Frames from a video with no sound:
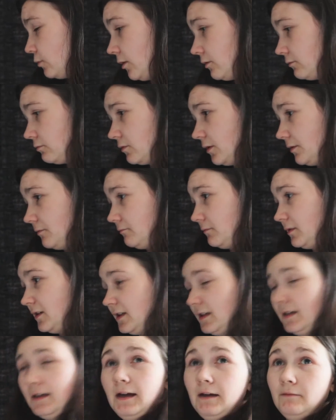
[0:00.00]
Well, got,
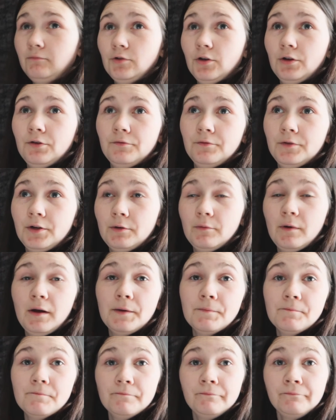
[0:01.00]
he have got no
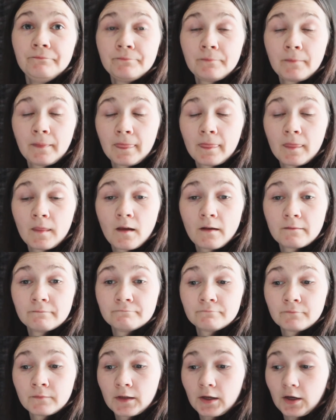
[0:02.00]
um
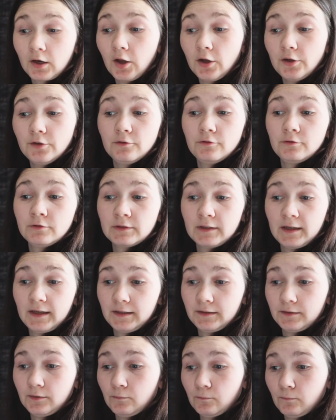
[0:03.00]
clothes,
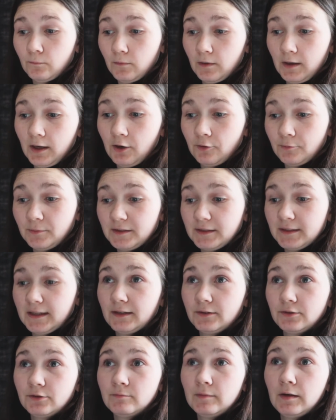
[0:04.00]
and I'm helping
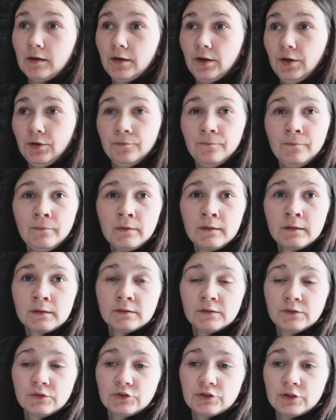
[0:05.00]
Dad to follow.
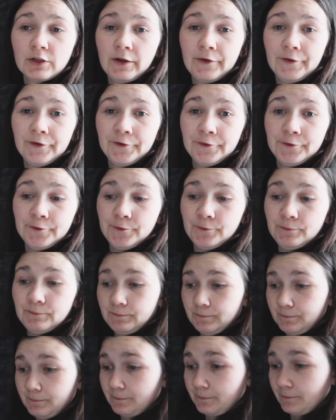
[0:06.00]
So
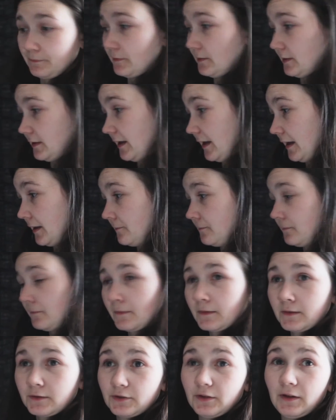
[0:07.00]
yeah.
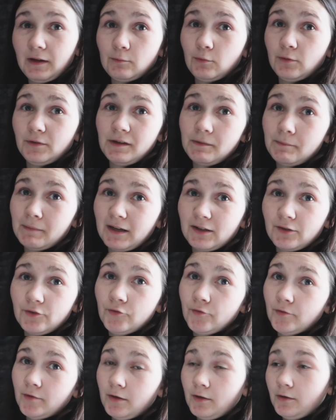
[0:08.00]
So that boy didn't pack
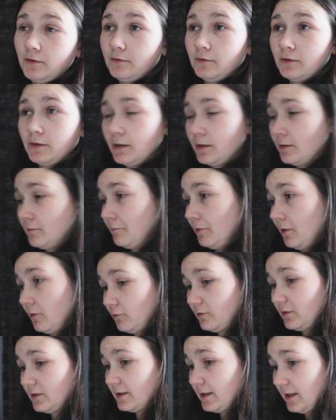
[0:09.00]
enough clothes. But
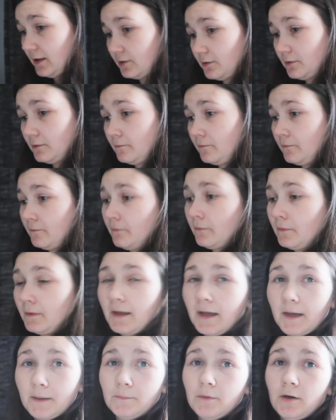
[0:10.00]
I've got to stay
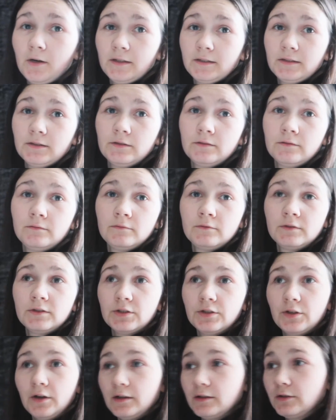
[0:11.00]
at mine
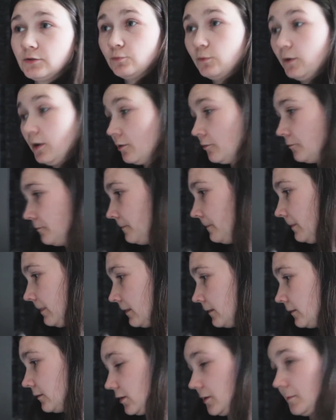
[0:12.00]
tonight as well.
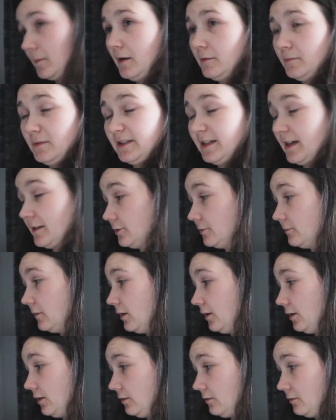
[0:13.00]
Come help my dad
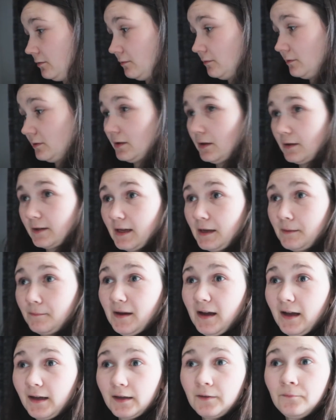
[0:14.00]
tomorrow. So I came
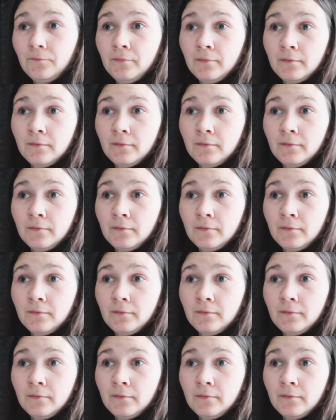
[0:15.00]
back.